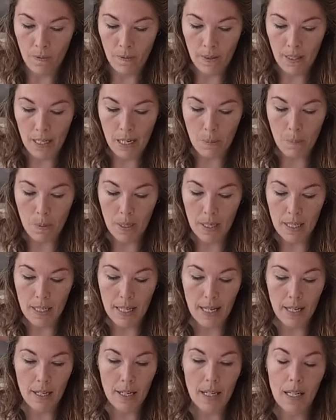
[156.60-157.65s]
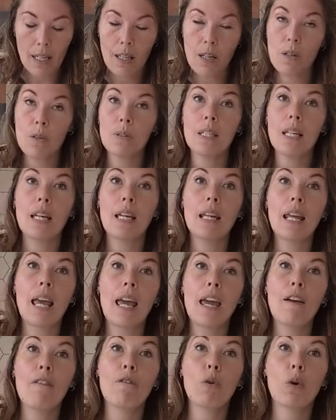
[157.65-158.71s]
And they put it in, and it goes in
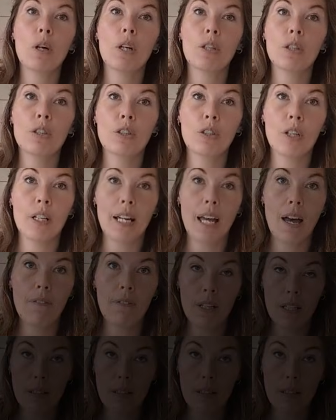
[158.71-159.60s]
a 400-degree oven.